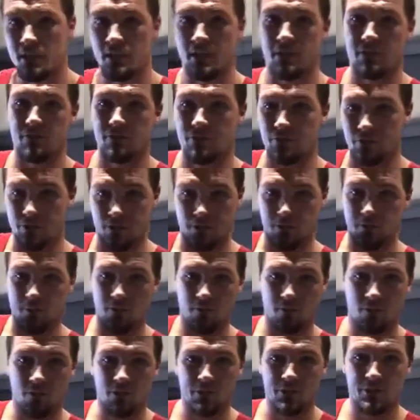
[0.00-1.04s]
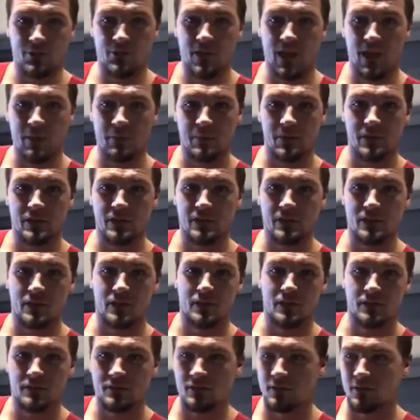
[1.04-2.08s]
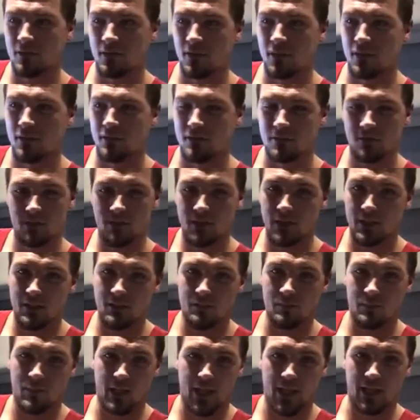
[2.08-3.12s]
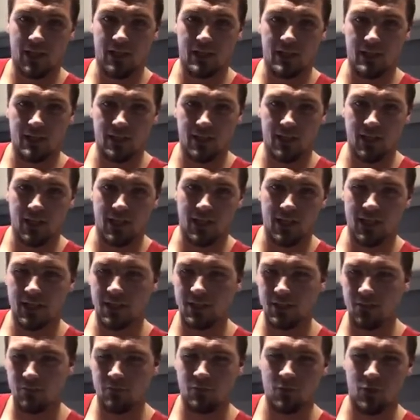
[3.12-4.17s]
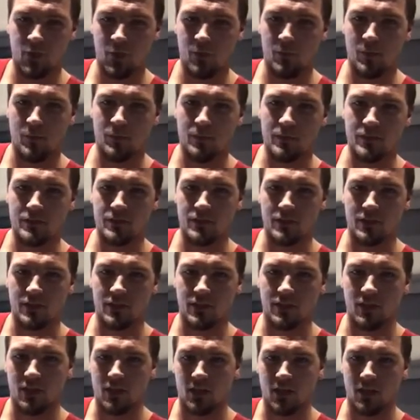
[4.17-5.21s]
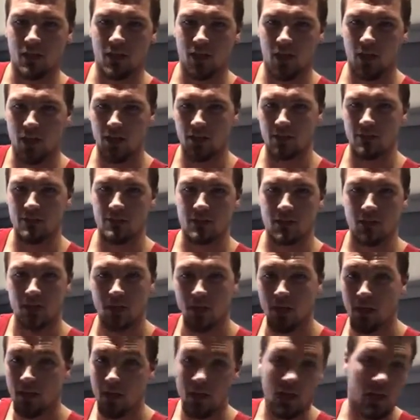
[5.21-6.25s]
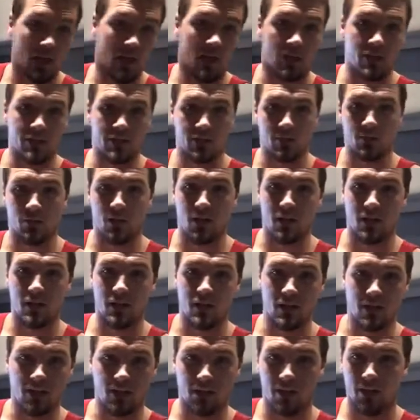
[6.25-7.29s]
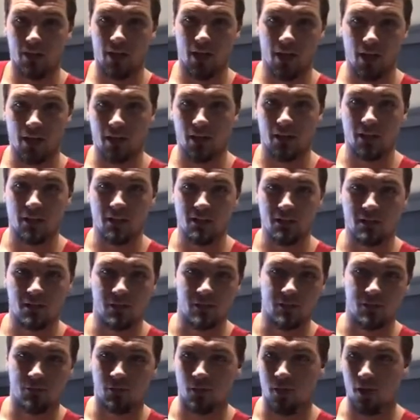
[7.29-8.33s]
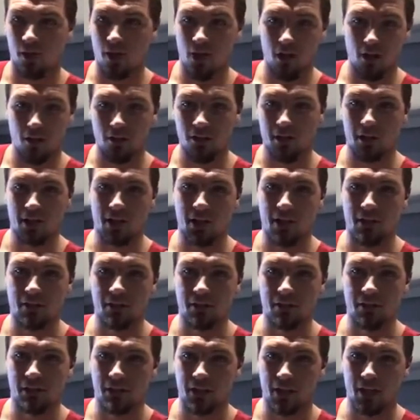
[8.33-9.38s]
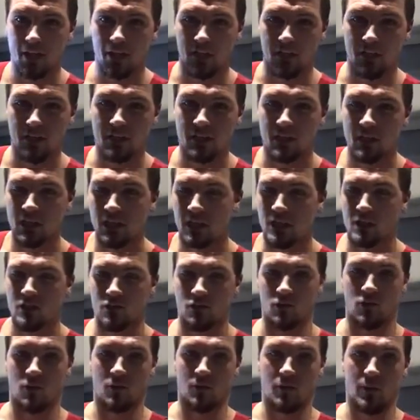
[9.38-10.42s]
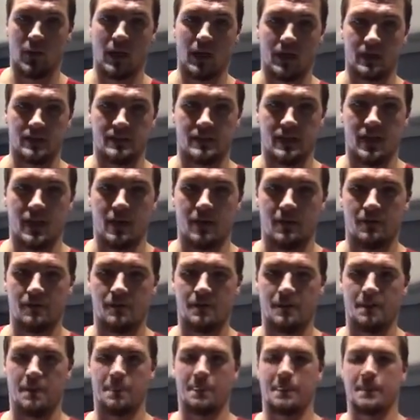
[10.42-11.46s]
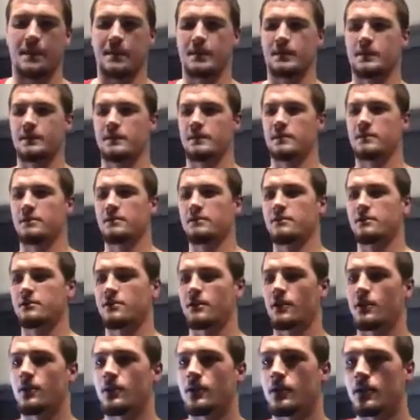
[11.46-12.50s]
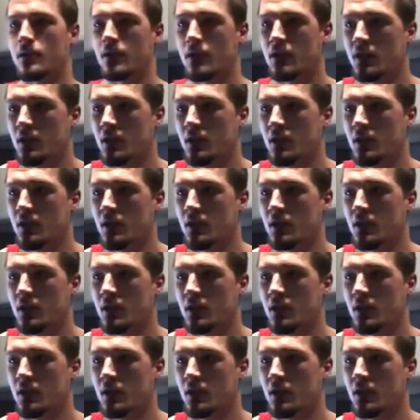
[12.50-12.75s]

if just before you drop into, you know, back into Indiana, you fill up in Michigan 100 gallons and you're running in Indiana, and you run all of that out in Indiana, so it'll balance out. So